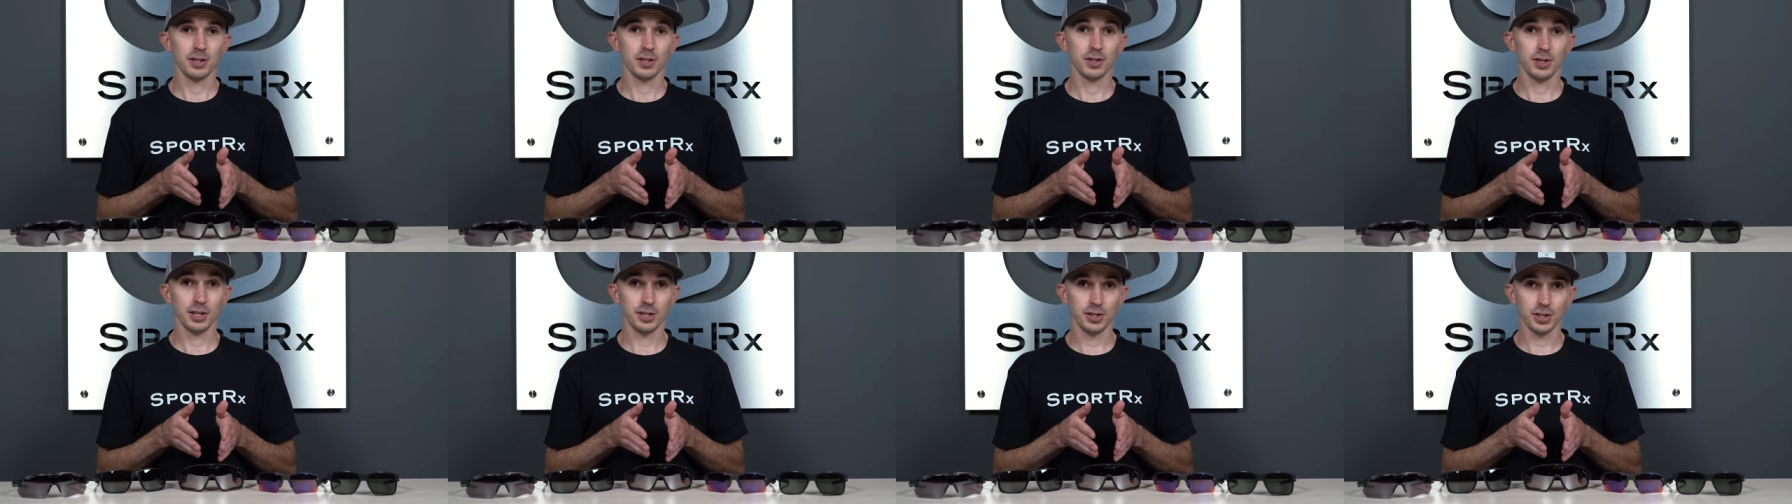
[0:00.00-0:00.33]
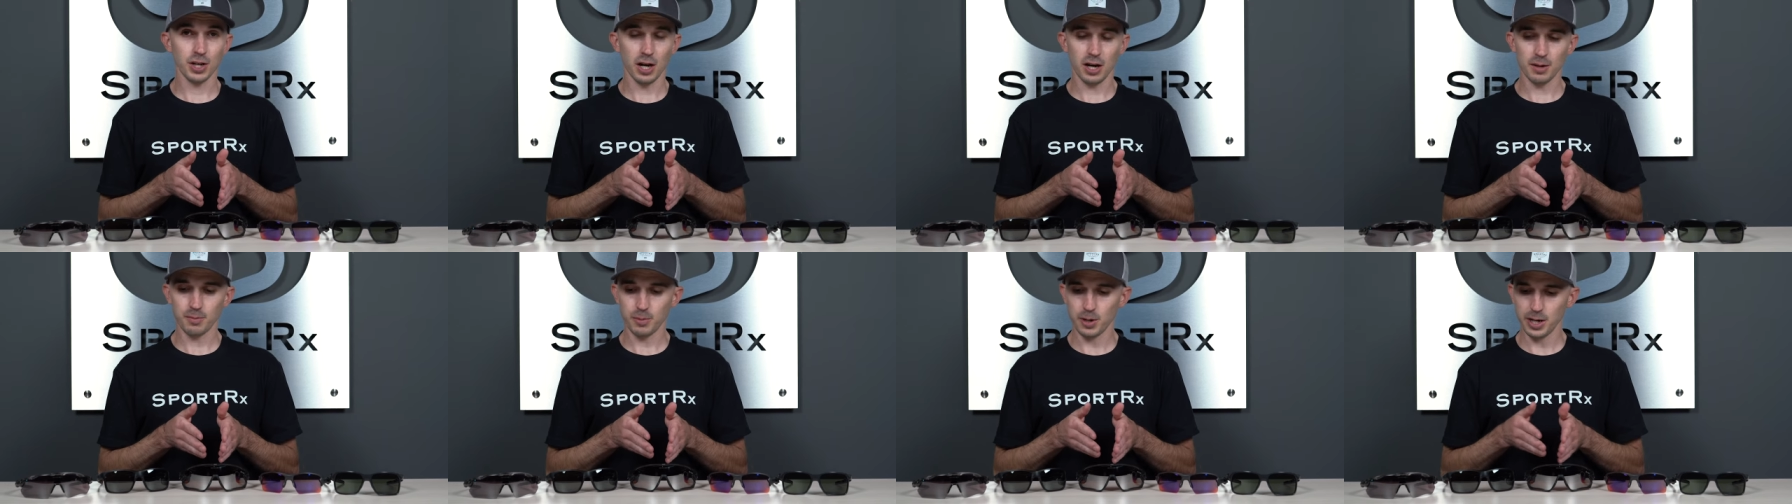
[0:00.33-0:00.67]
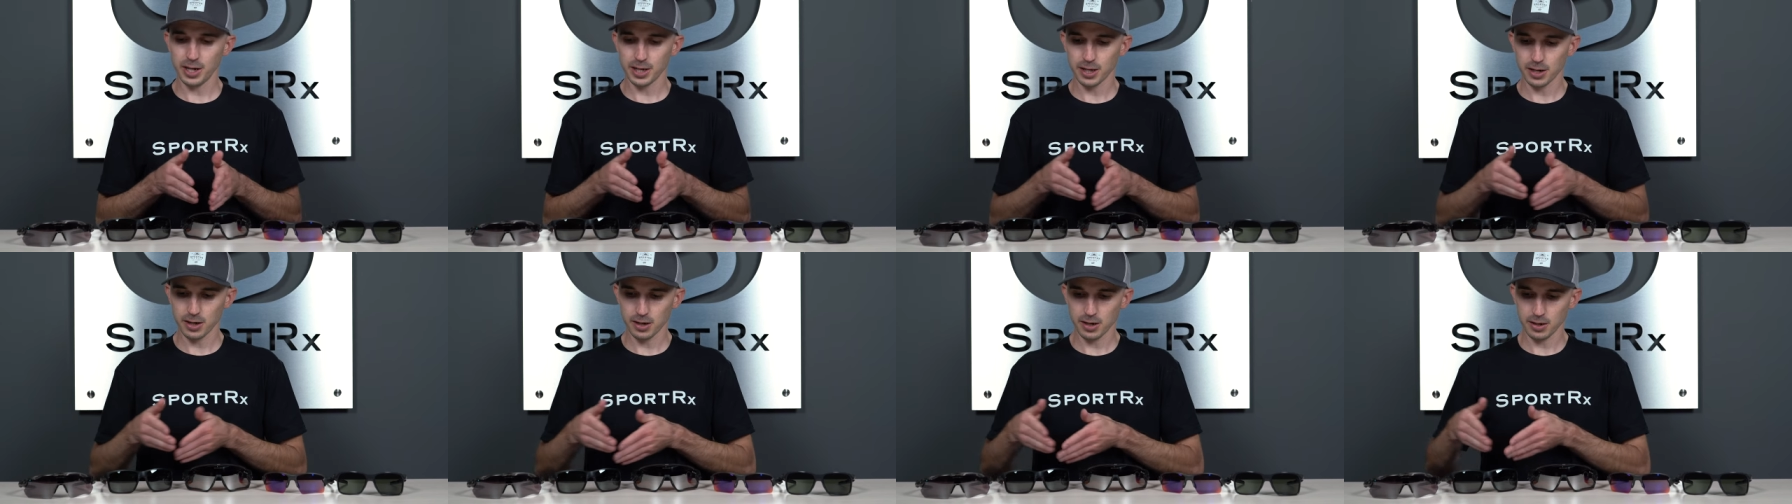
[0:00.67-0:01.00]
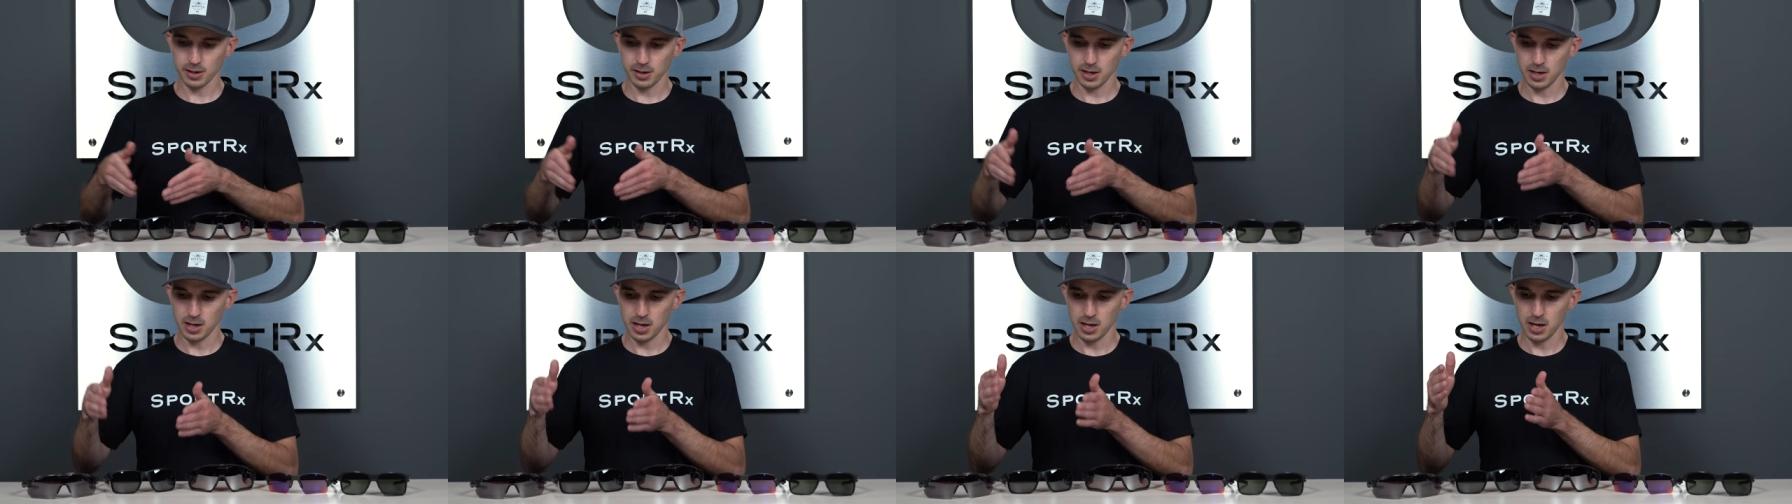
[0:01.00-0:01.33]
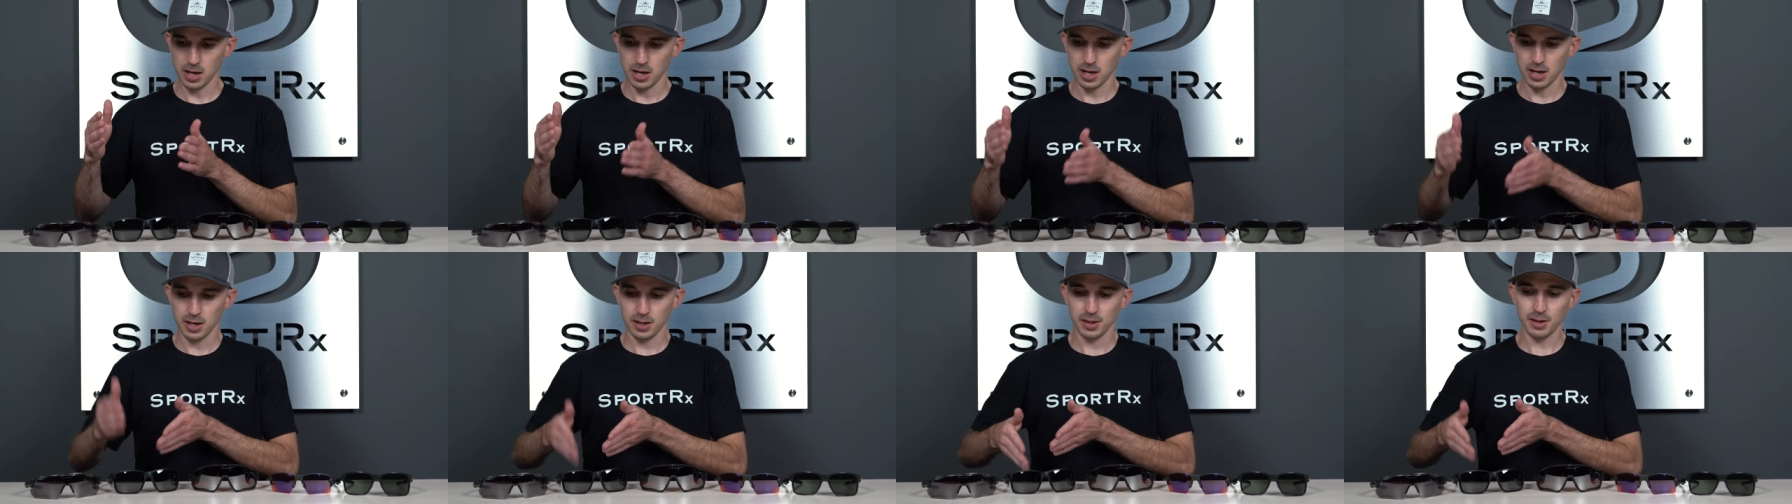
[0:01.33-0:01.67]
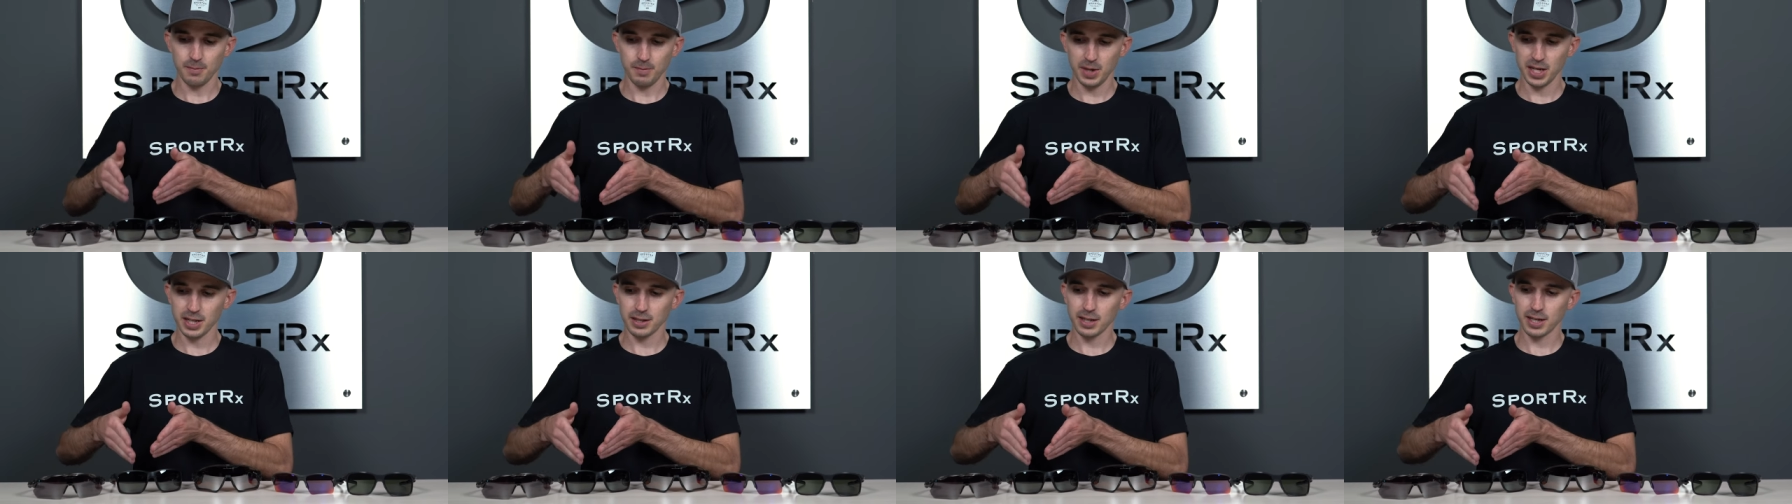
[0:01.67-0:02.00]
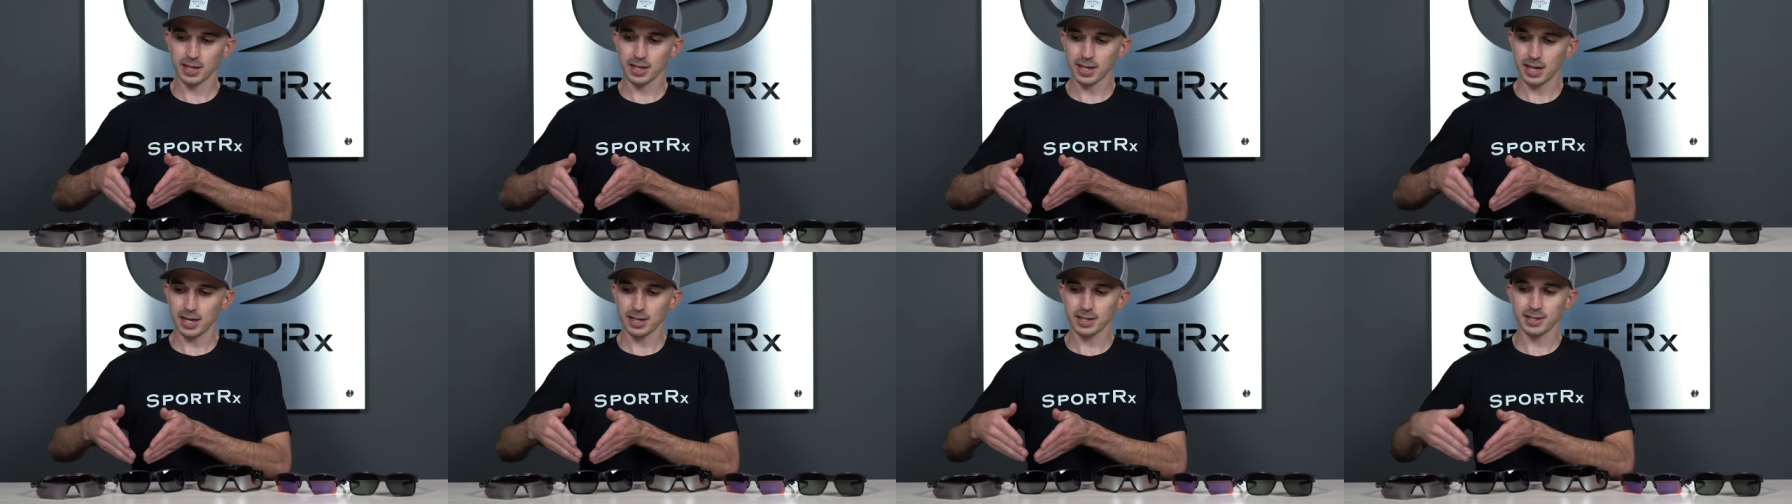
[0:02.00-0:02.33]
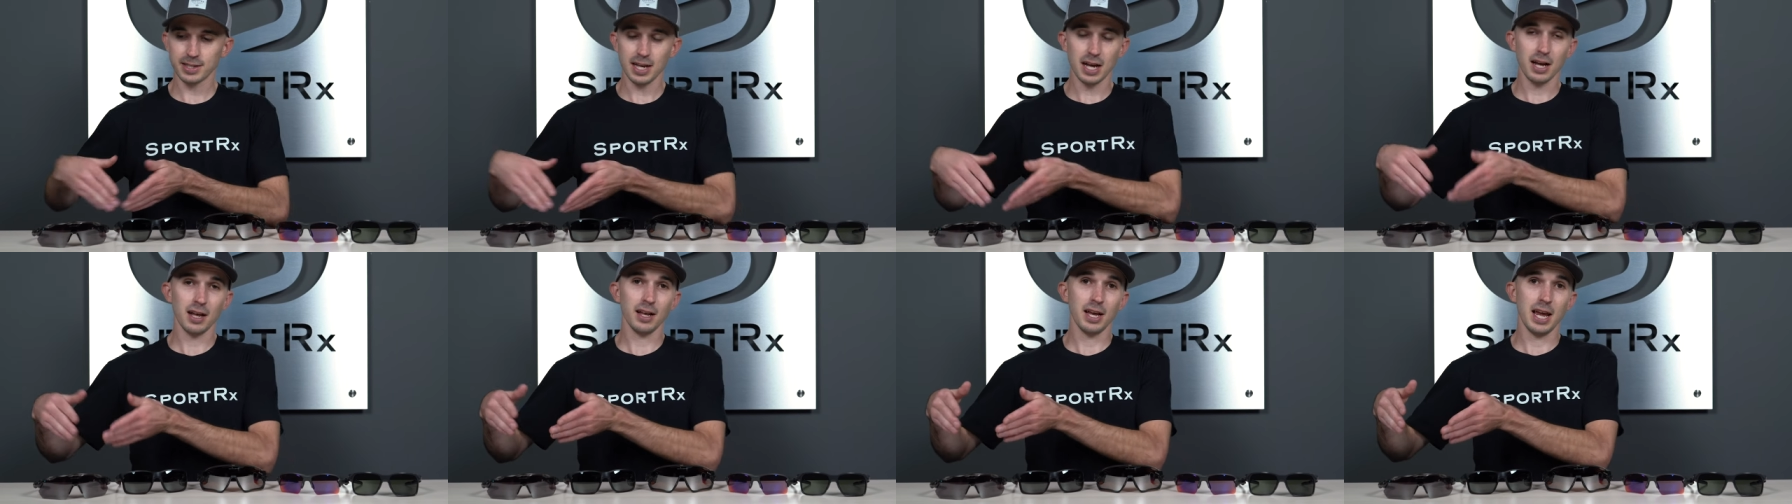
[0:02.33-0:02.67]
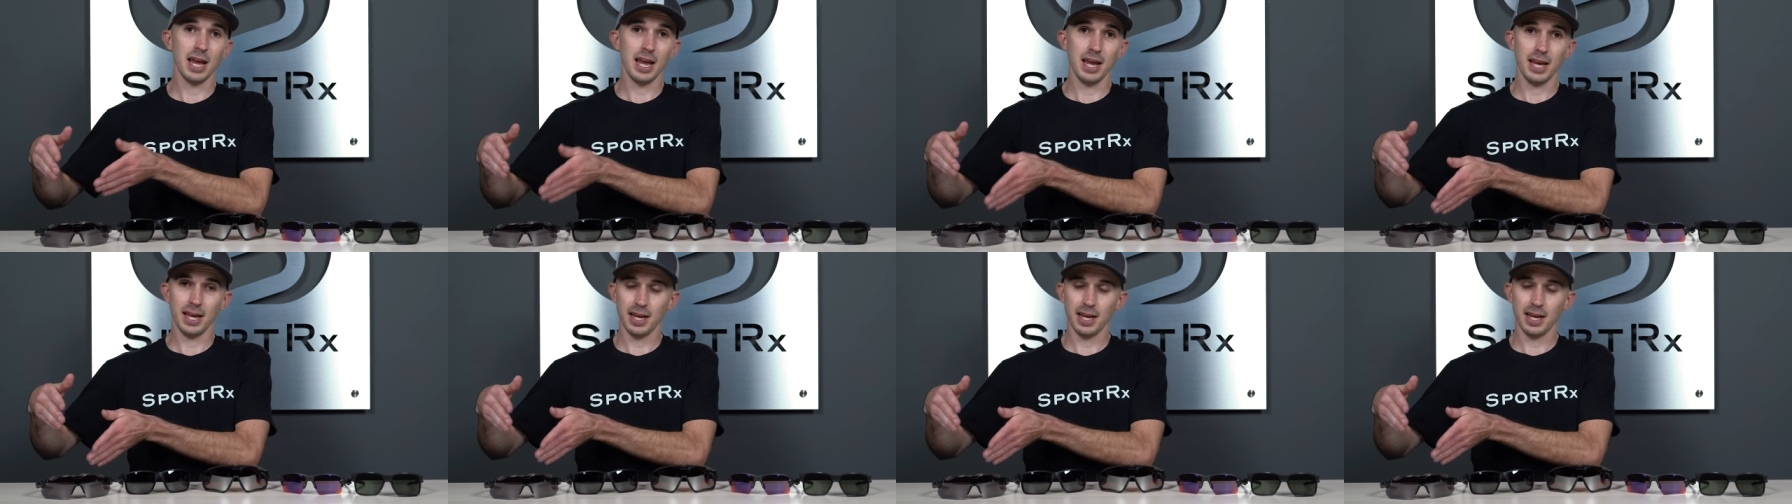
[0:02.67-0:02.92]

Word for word: the Jawbreaker, the Mainlink XL,